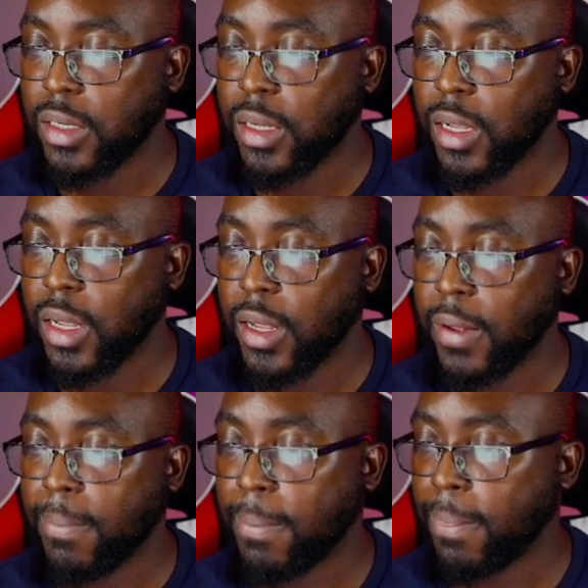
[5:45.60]

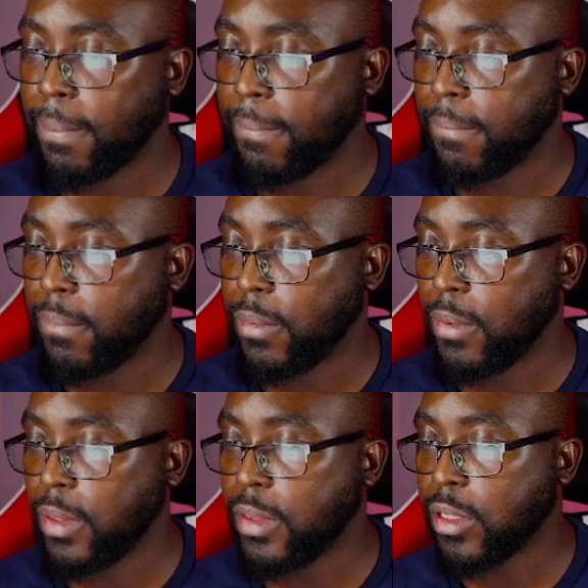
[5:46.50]
uh,
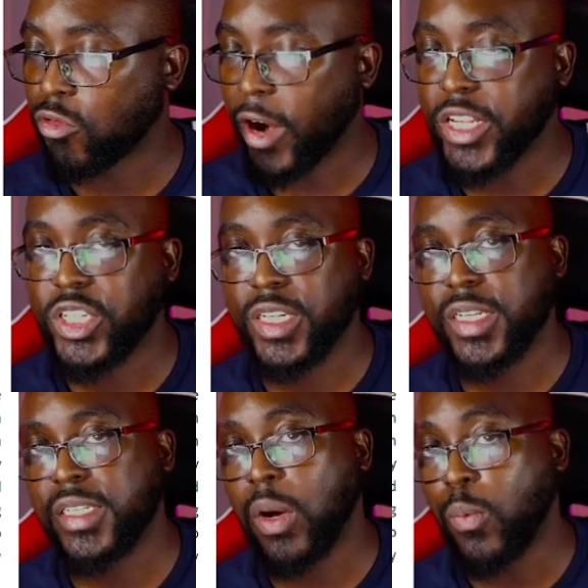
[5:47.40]
the
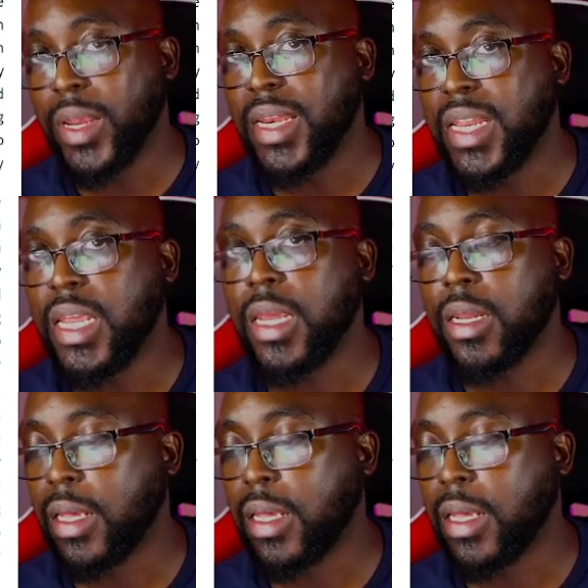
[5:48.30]
righteousness that we need